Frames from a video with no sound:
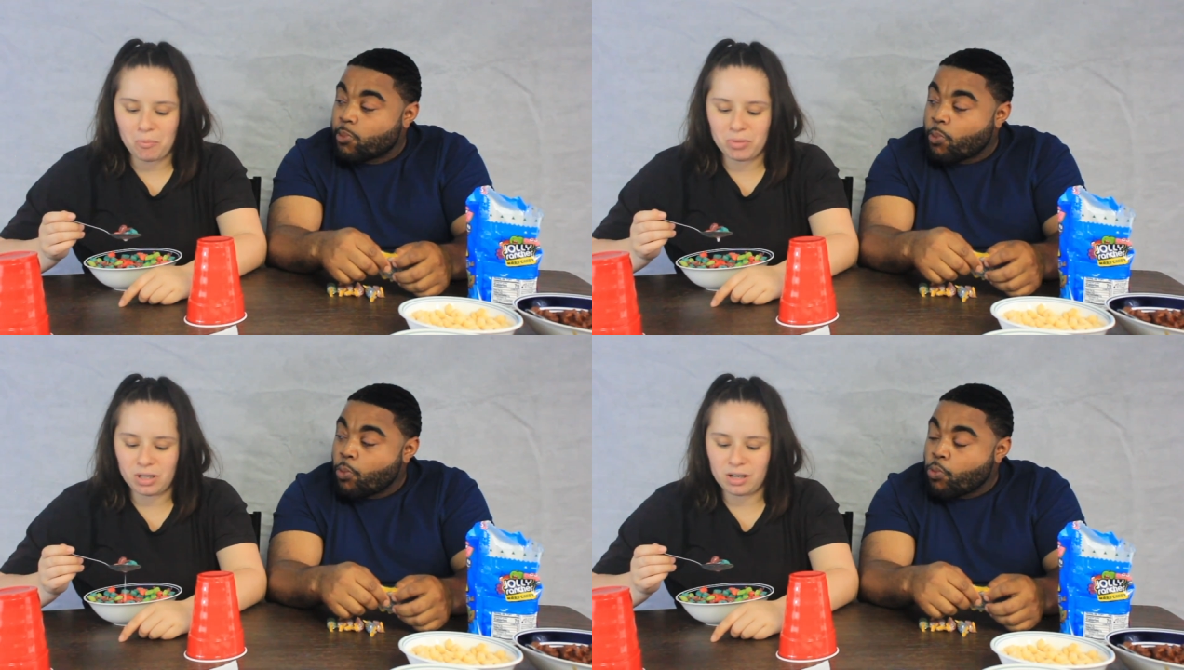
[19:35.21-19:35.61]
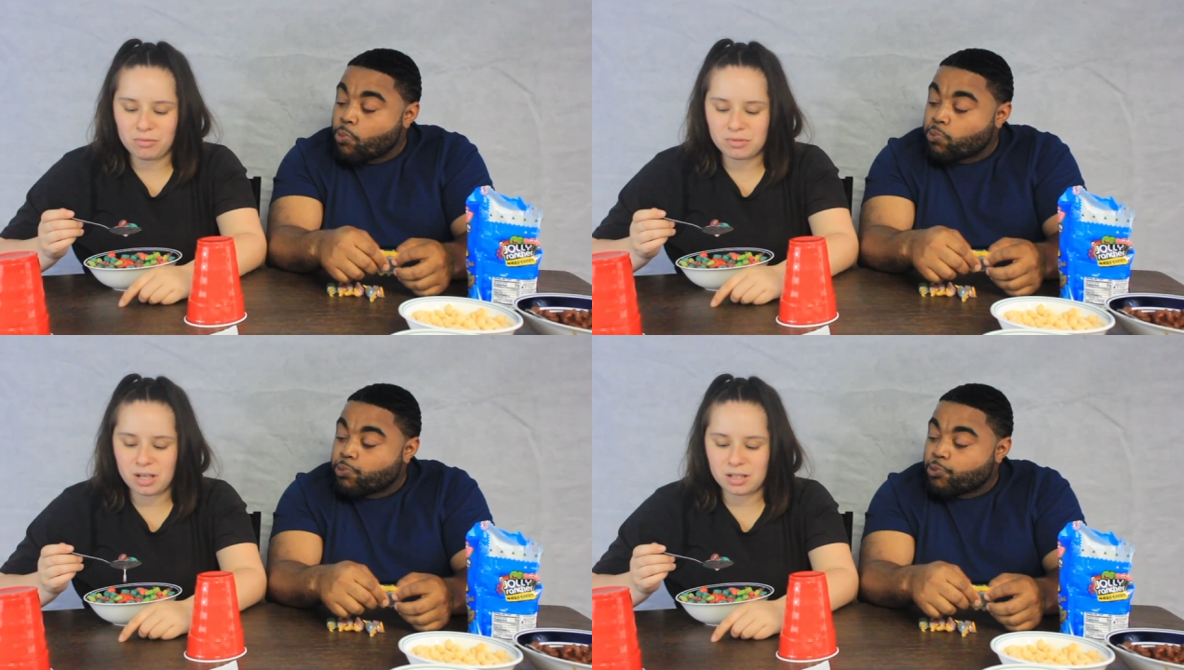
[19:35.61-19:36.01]
Speaker 1: but they
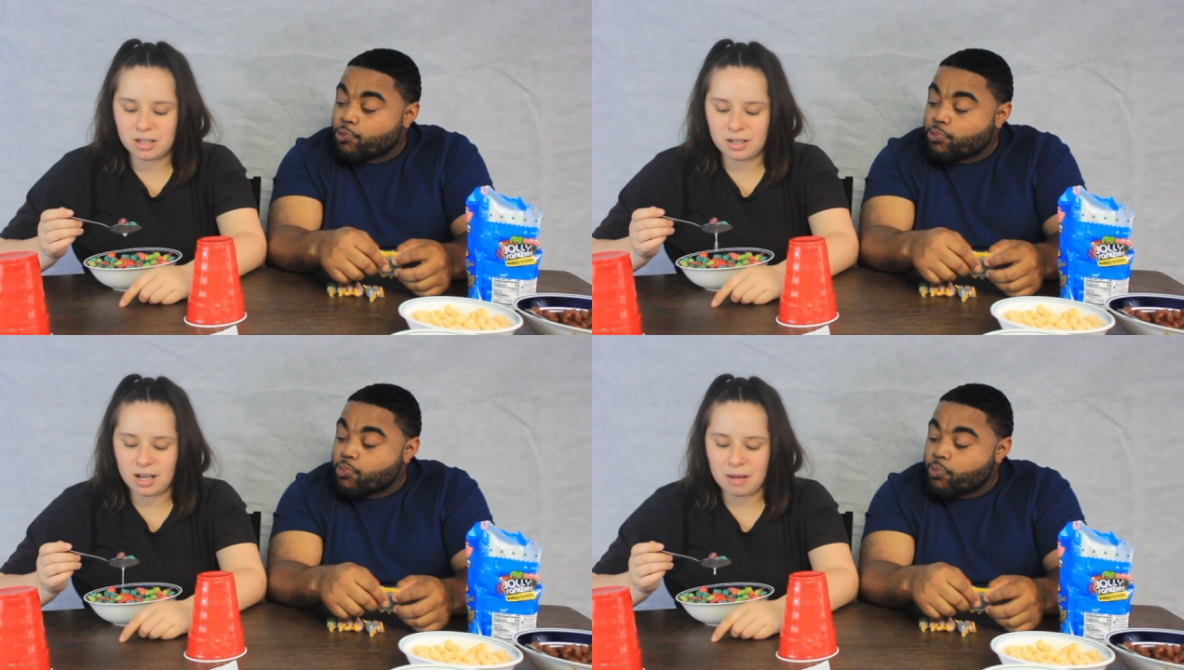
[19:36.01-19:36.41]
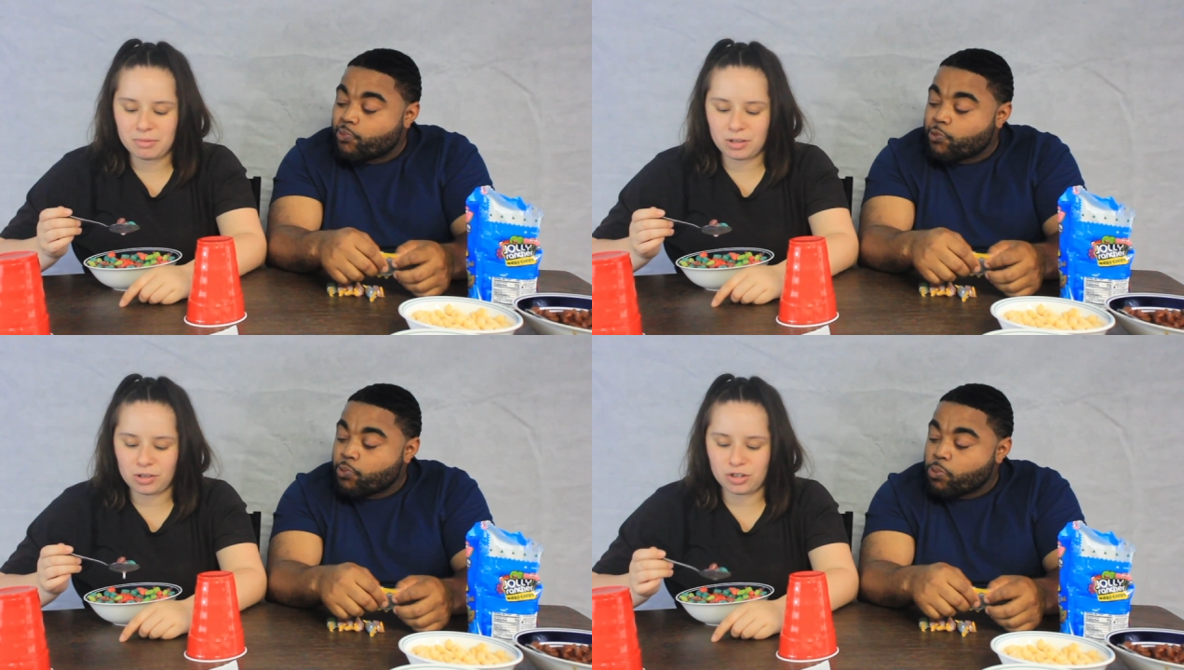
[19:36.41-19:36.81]
don't taste like
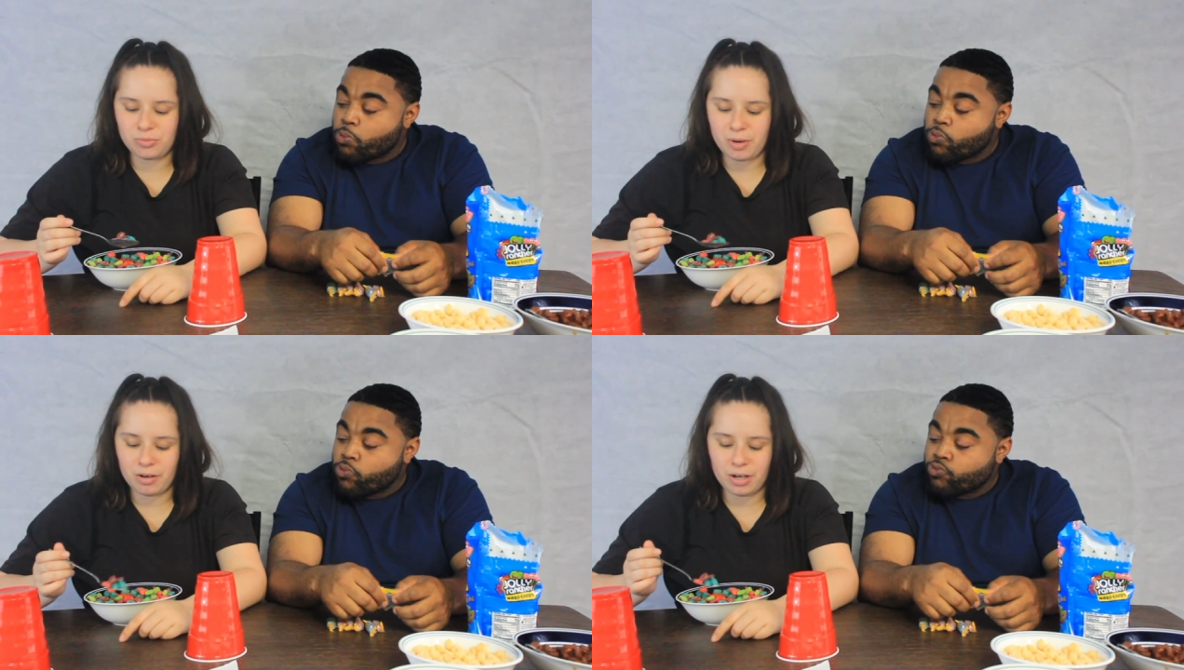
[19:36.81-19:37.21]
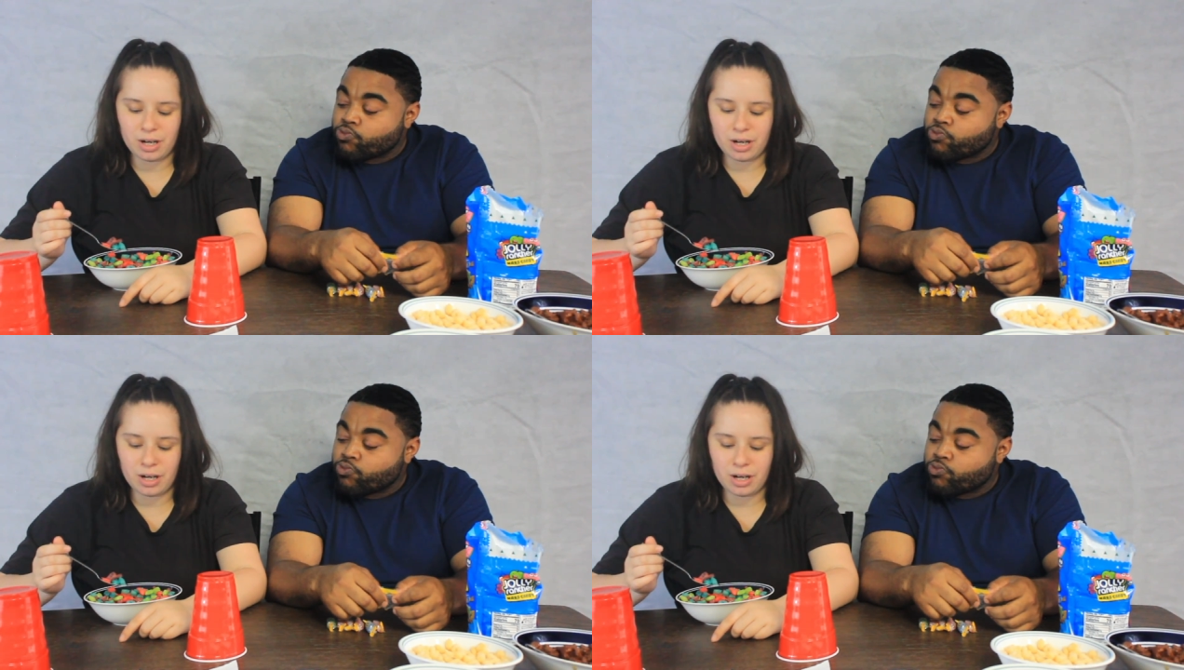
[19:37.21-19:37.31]
Captain Crunch Berry.